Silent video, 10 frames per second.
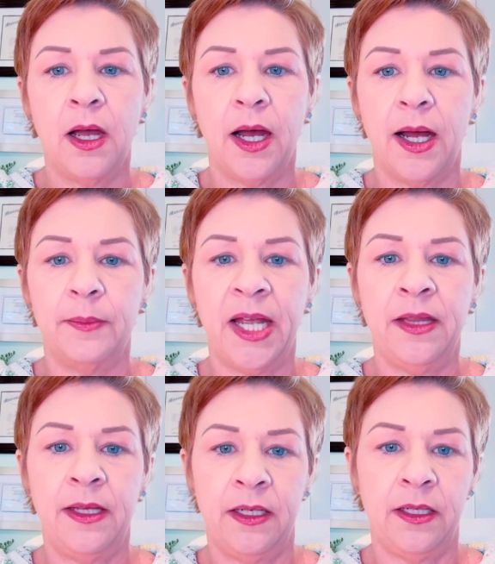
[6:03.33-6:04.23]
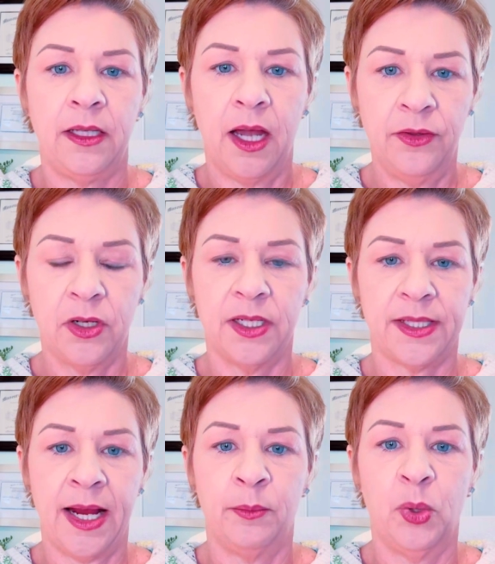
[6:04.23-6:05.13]
And then in the other
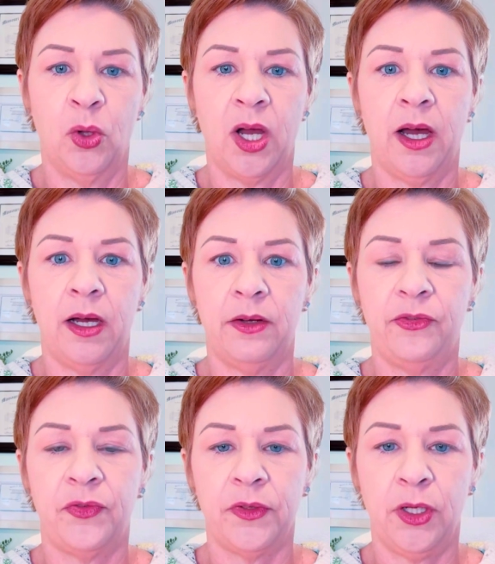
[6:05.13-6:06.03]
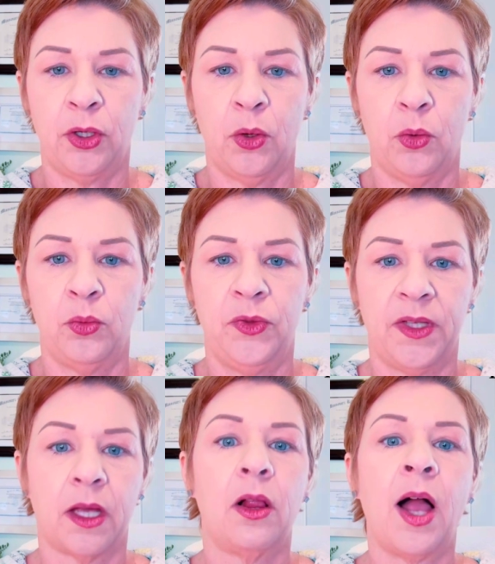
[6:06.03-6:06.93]
example of,
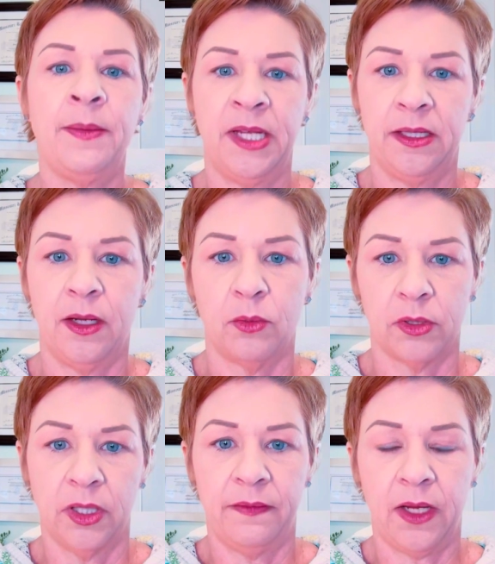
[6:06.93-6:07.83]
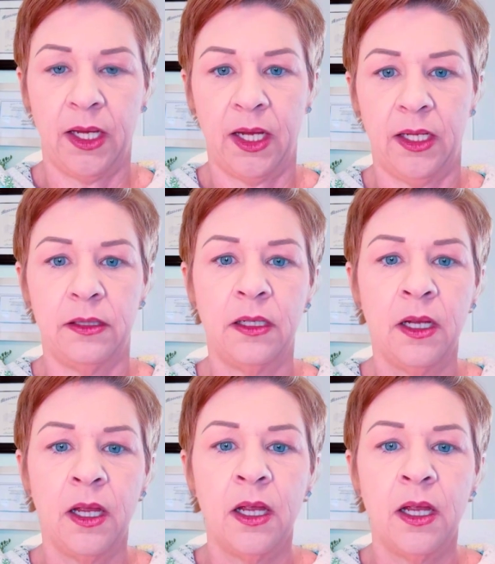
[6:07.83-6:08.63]
the climate that we're living in,